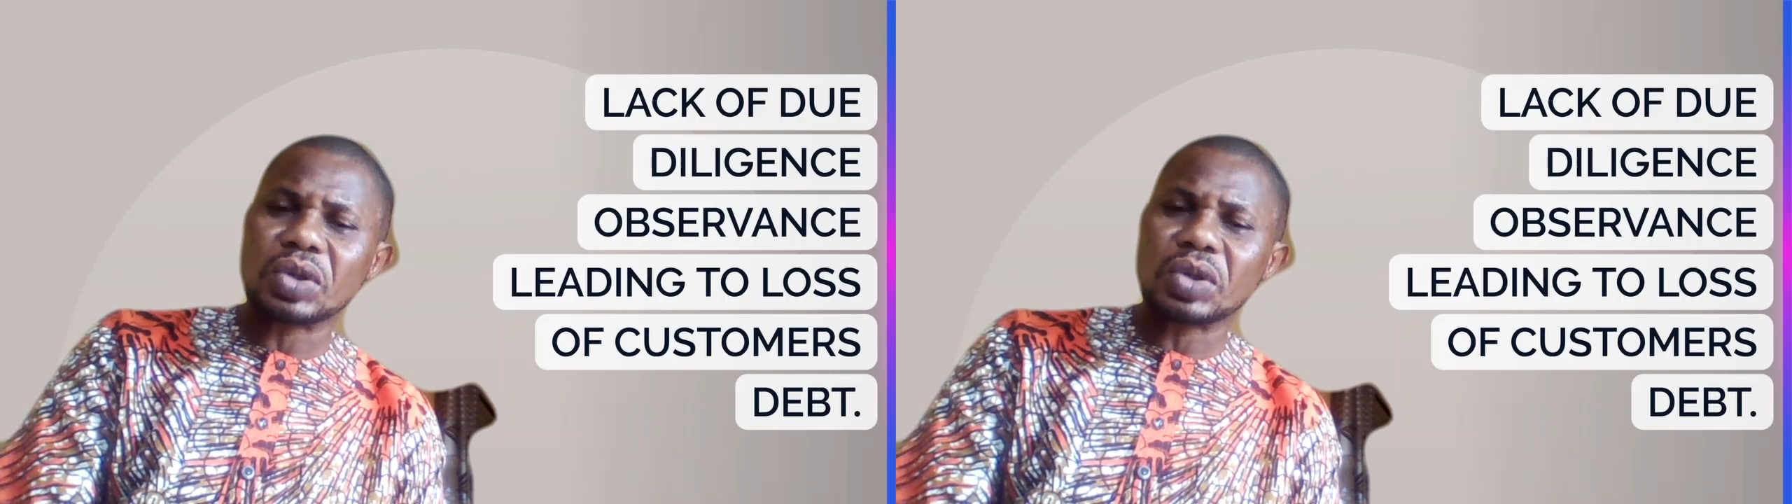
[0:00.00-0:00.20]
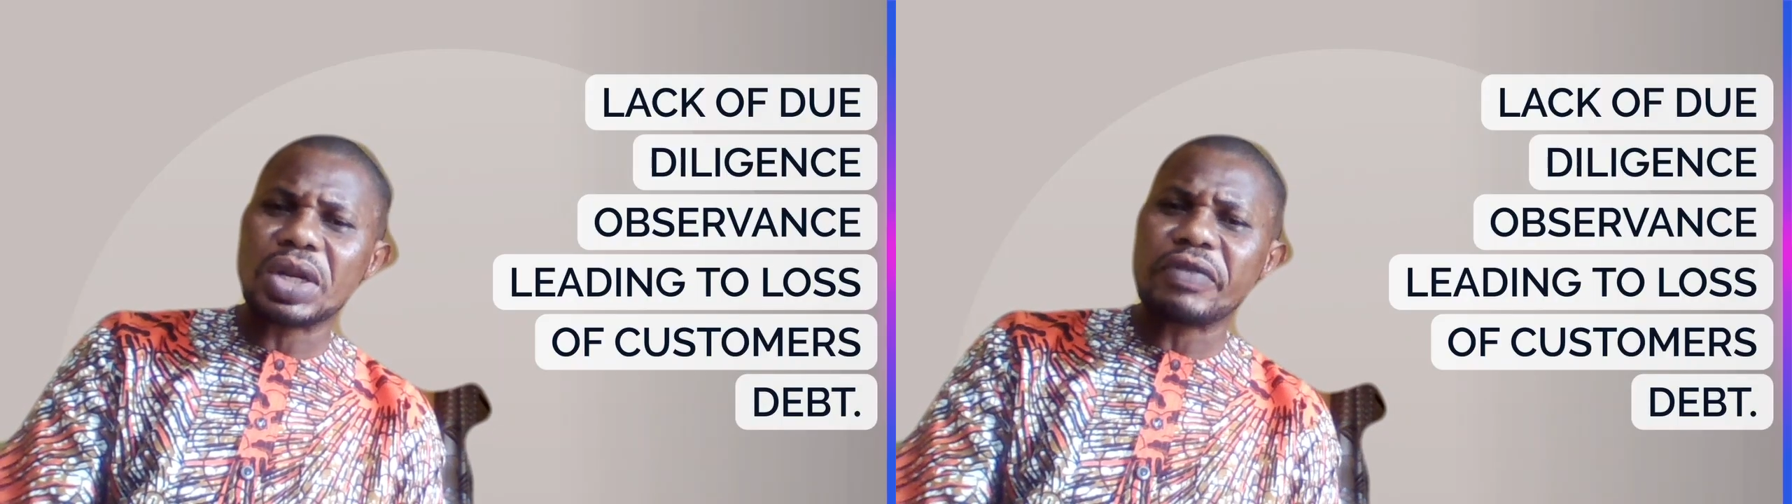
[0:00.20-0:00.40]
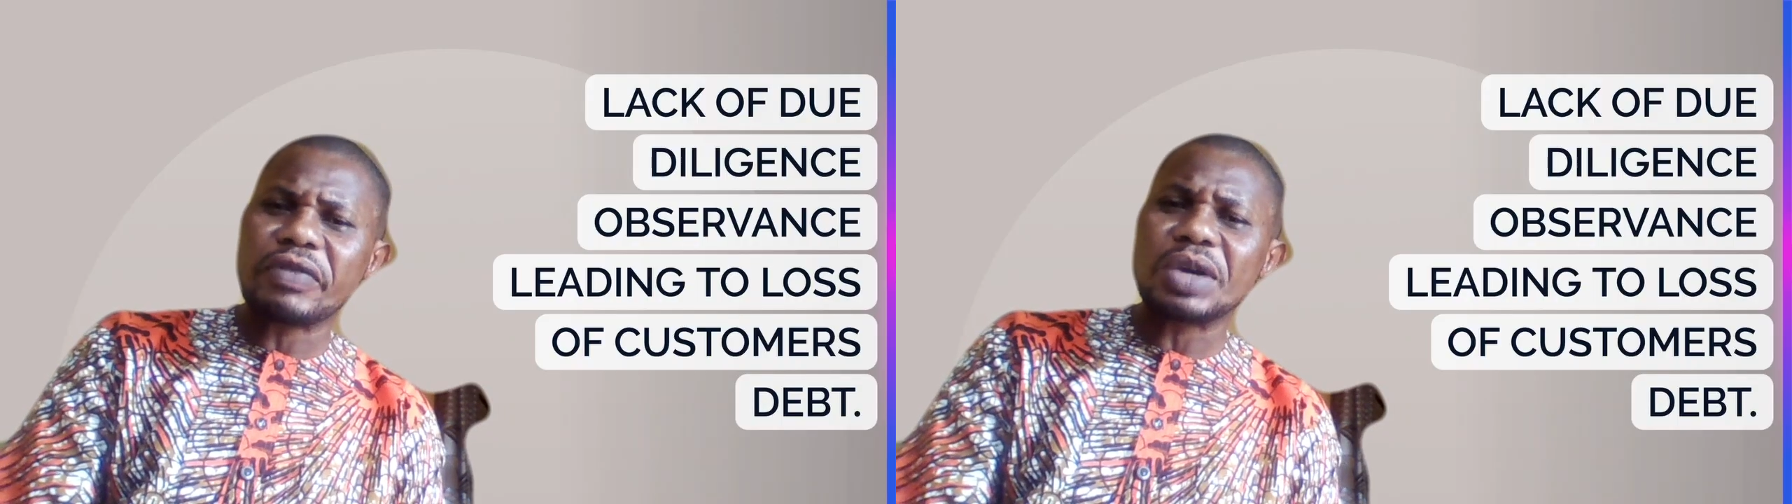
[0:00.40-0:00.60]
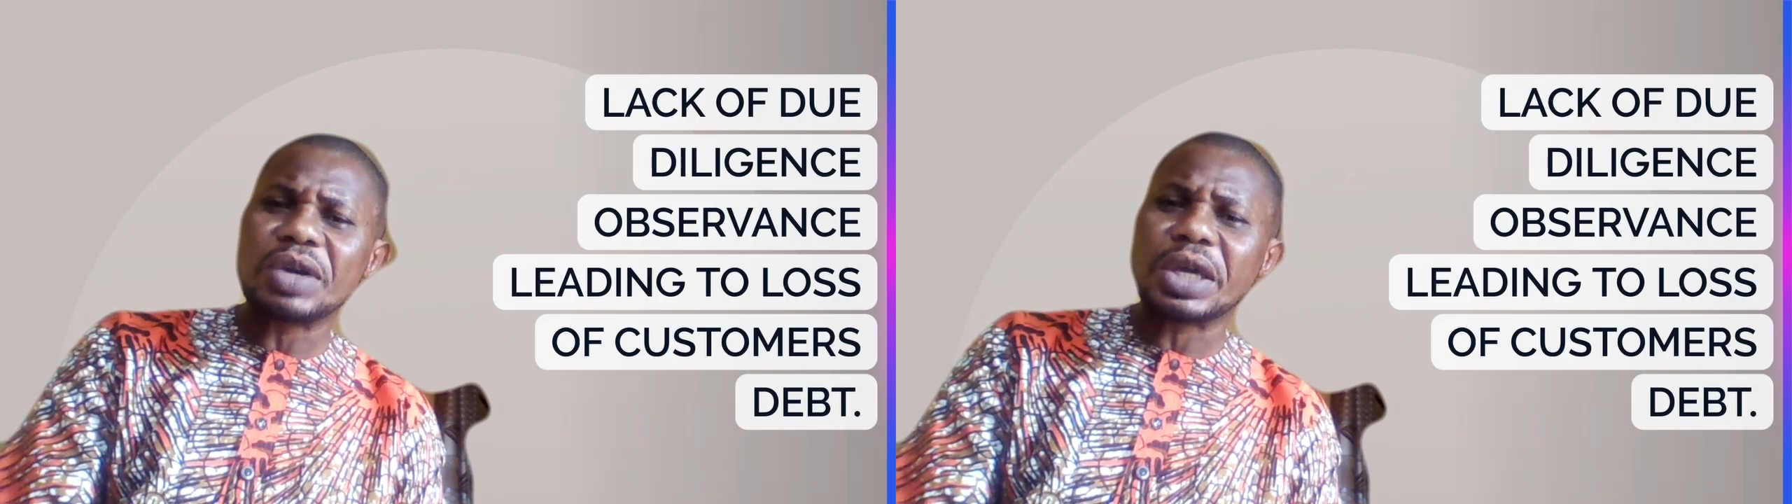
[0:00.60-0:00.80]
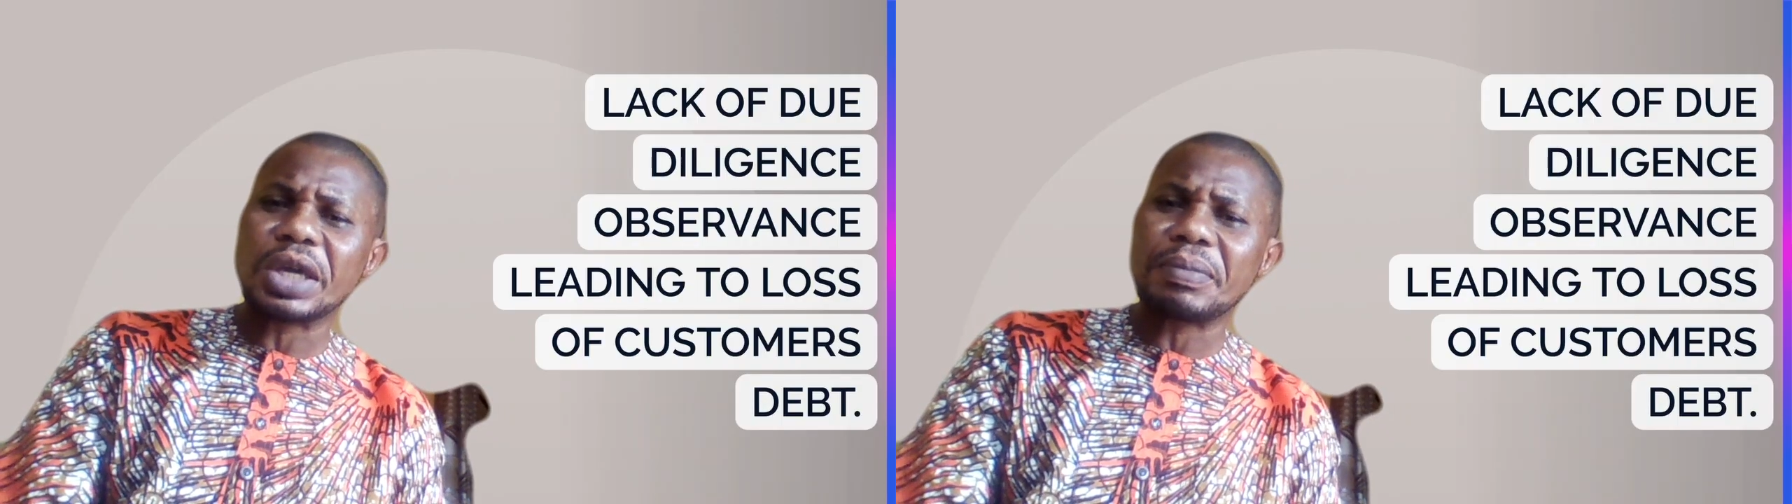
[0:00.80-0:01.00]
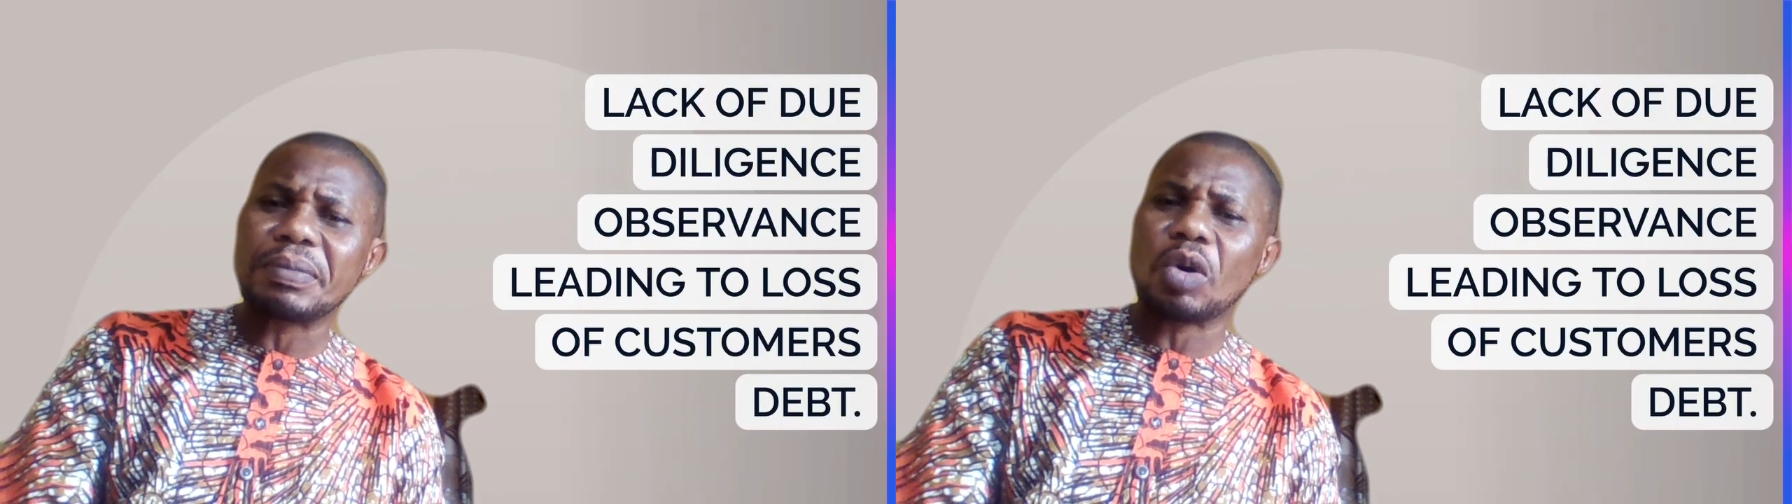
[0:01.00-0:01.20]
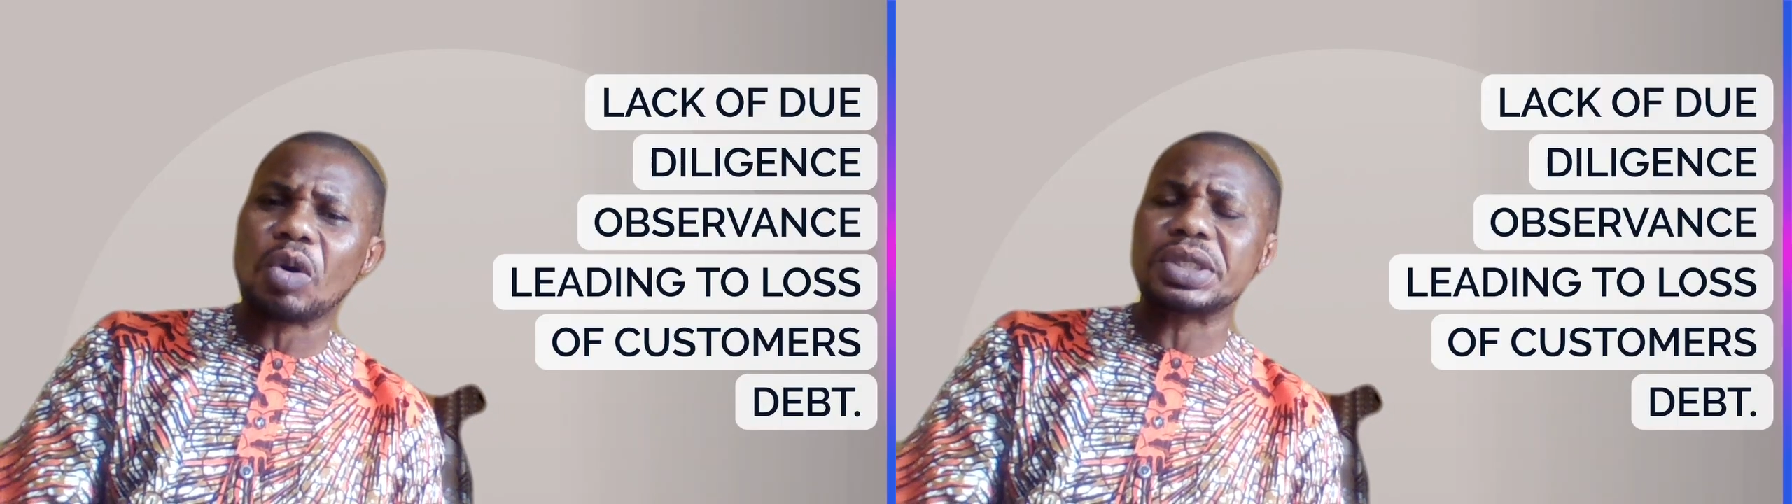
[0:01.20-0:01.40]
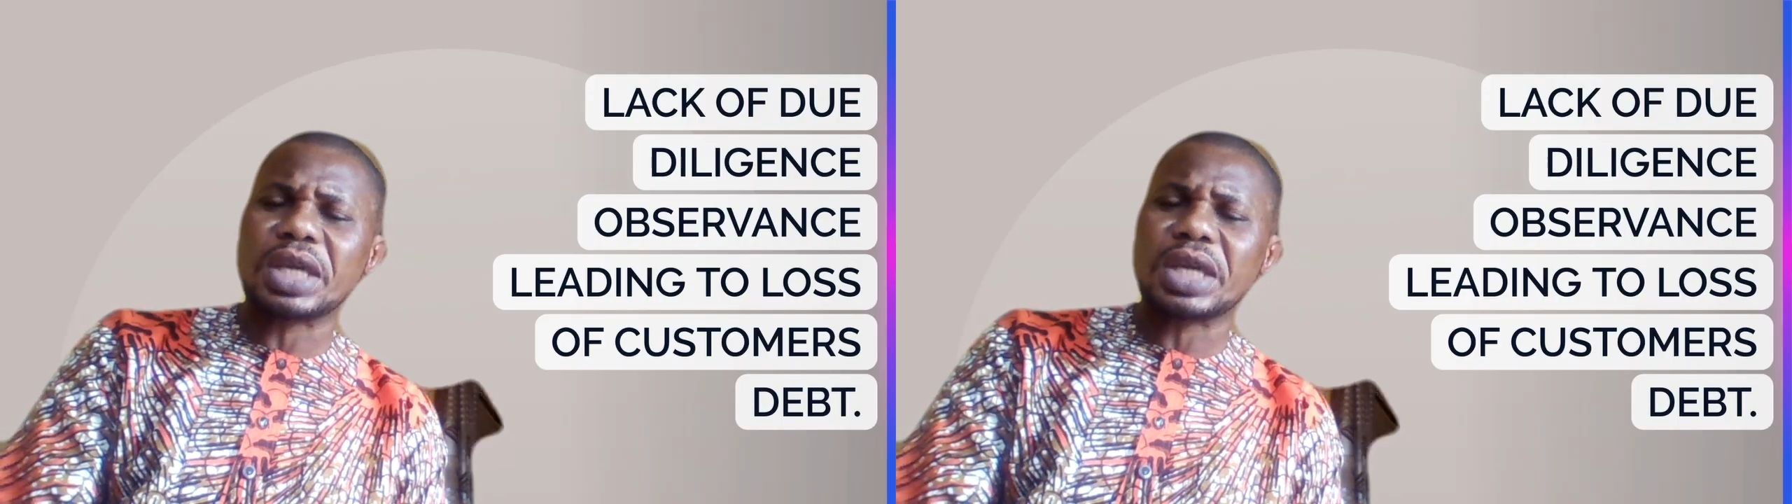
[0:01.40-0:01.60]
so that whenever you take
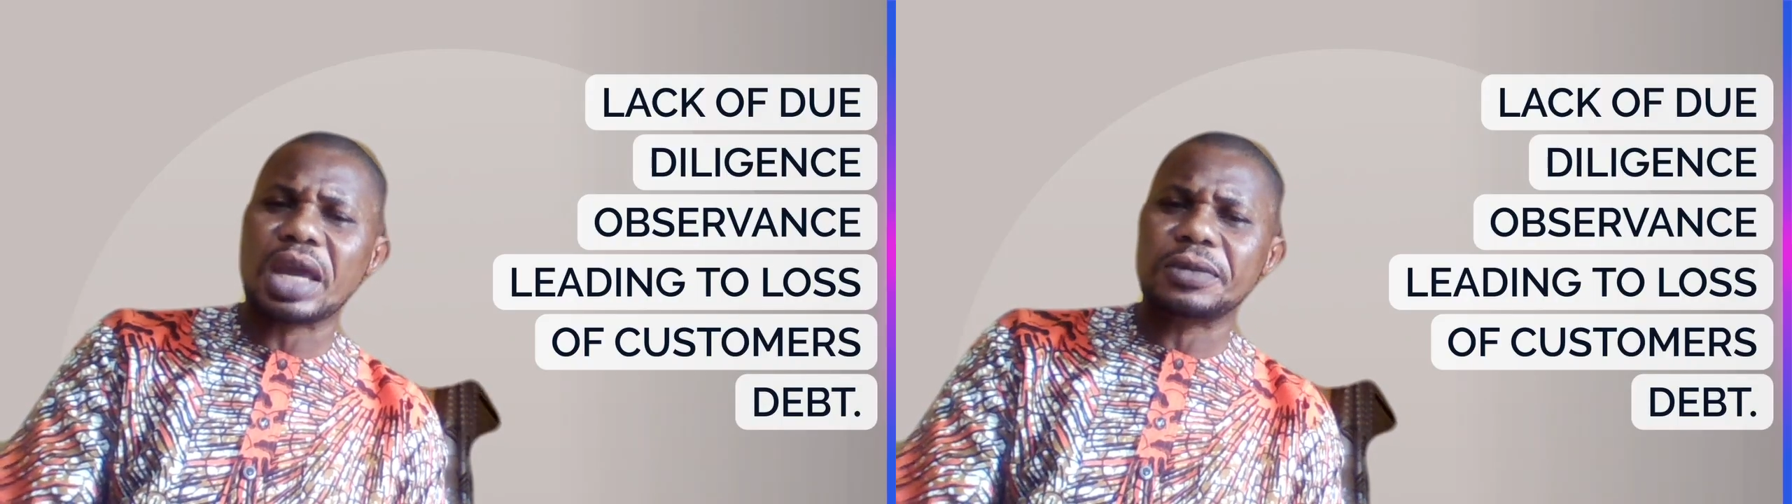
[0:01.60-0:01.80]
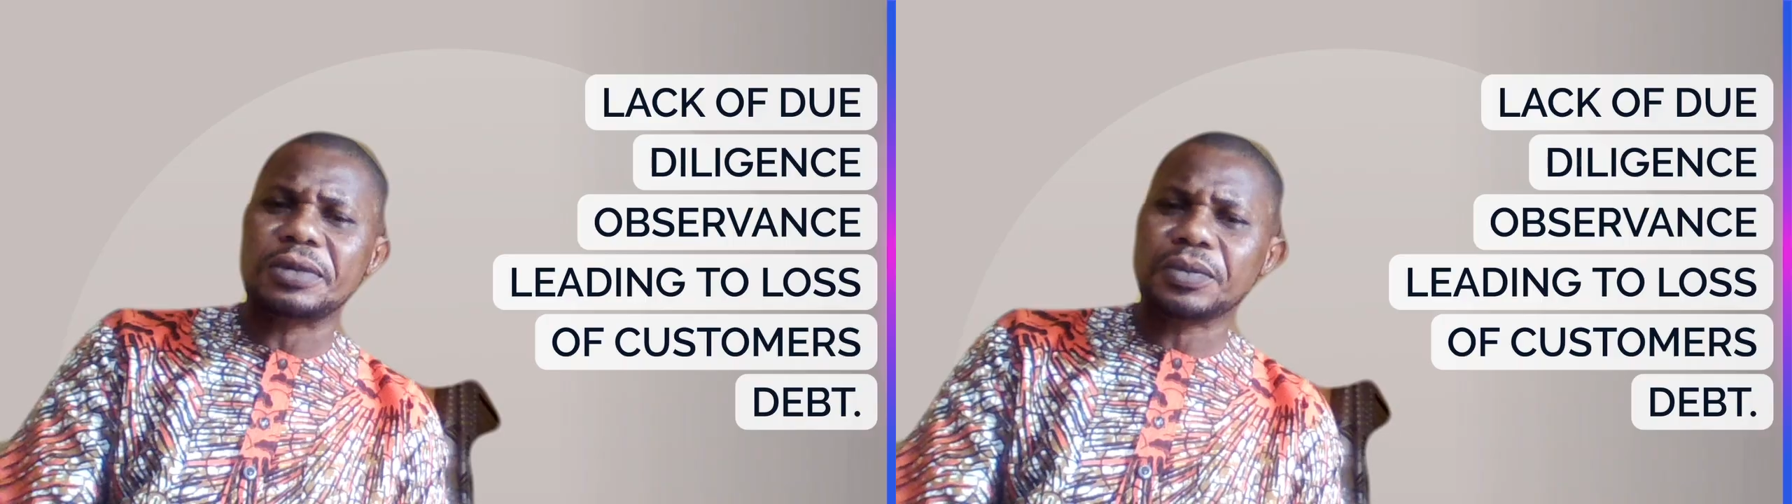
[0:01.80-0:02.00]
backup, it's there.